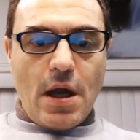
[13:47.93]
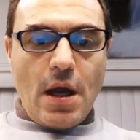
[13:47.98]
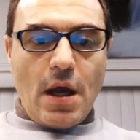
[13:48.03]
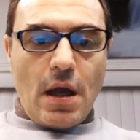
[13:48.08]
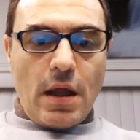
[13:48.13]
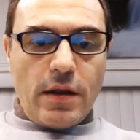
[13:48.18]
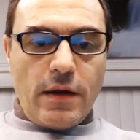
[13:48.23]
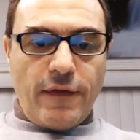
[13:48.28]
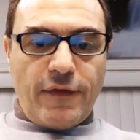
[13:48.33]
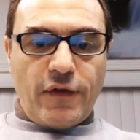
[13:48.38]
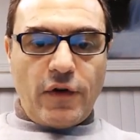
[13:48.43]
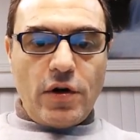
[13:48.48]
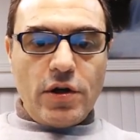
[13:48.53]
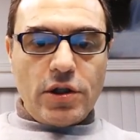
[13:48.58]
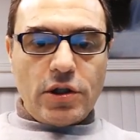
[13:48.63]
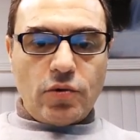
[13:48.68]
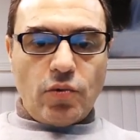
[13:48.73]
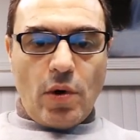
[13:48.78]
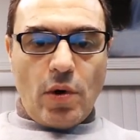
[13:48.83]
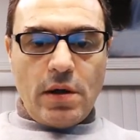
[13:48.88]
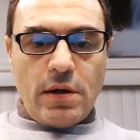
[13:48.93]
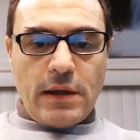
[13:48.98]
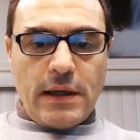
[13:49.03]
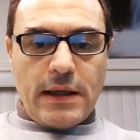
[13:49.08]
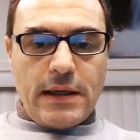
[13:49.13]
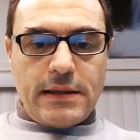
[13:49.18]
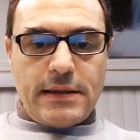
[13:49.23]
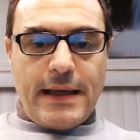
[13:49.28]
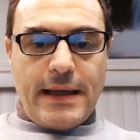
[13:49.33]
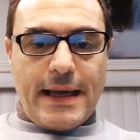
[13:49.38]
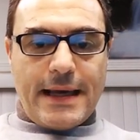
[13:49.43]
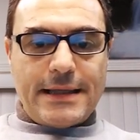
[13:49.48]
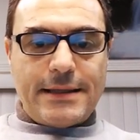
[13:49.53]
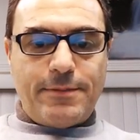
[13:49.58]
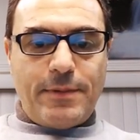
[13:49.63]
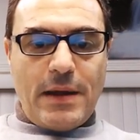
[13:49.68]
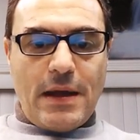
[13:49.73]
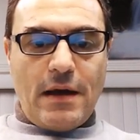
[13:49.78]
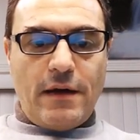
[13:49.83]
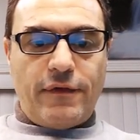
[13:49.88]
The first one is the
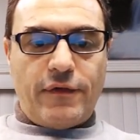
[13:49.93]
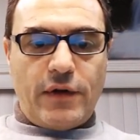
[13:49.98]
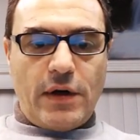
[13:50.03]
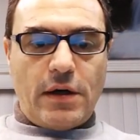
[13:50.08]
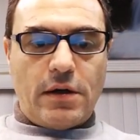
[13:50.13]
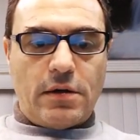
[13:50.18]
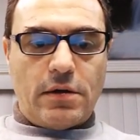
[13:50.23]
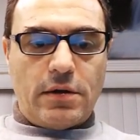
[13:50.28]
SPF record.